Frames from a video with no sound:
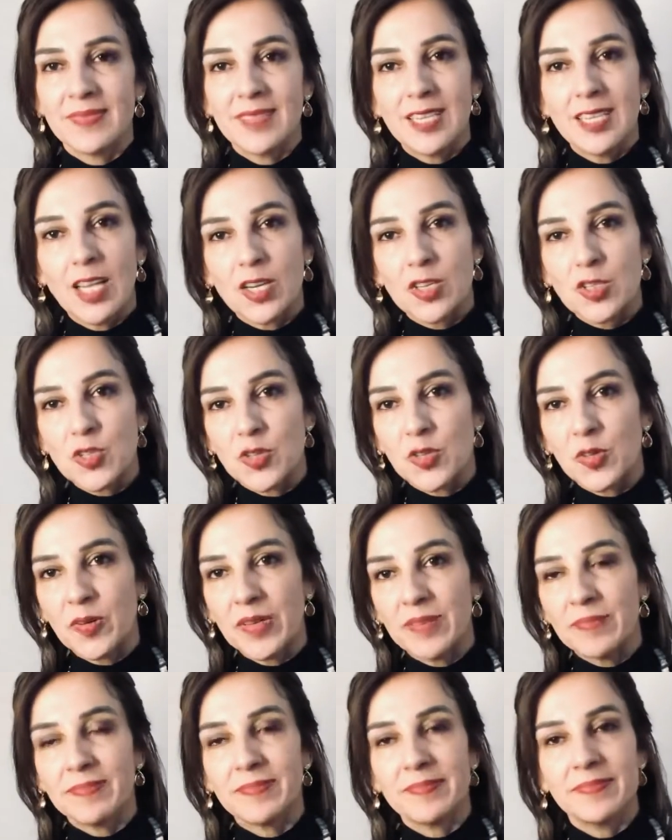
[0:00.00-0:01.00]
luxury.
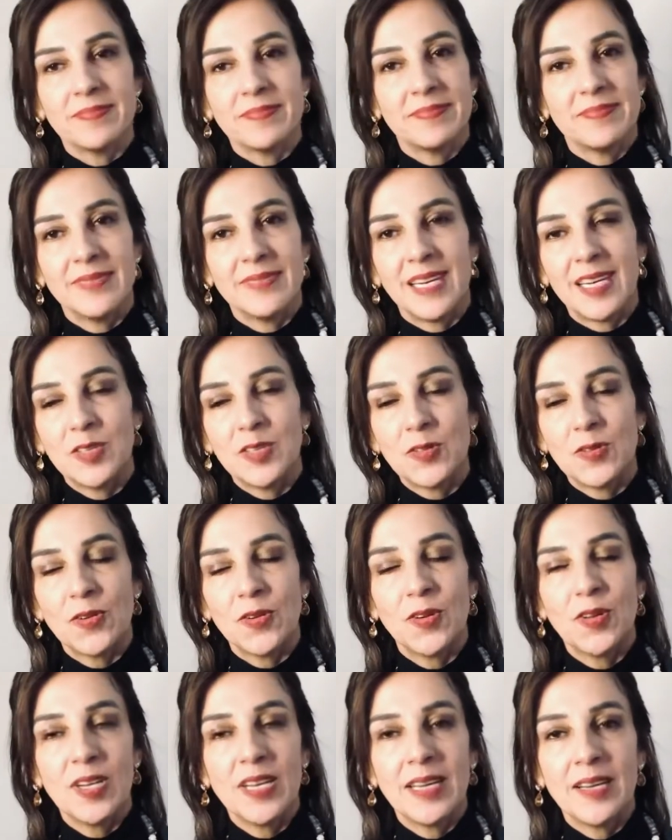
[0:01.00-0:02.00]
I
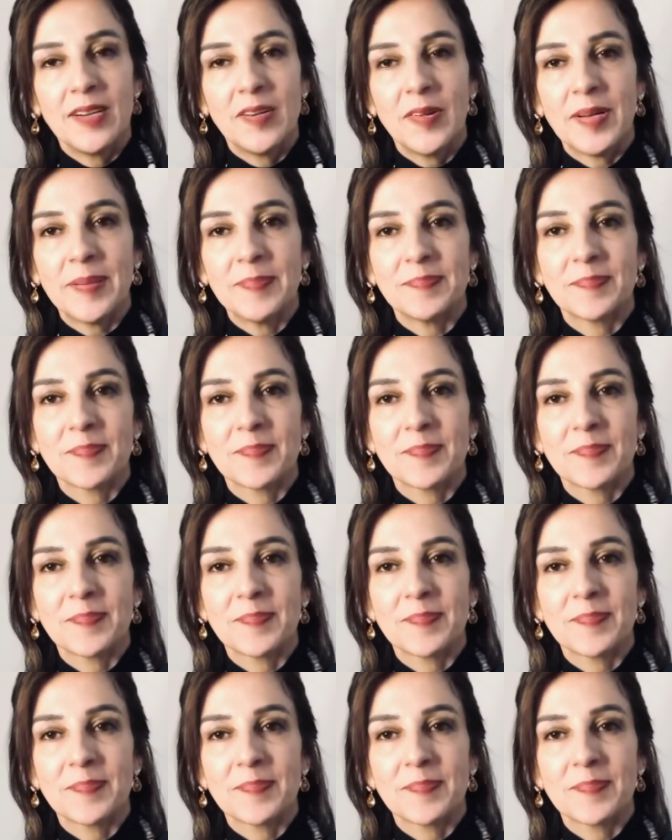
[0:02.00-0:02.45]
totally agree.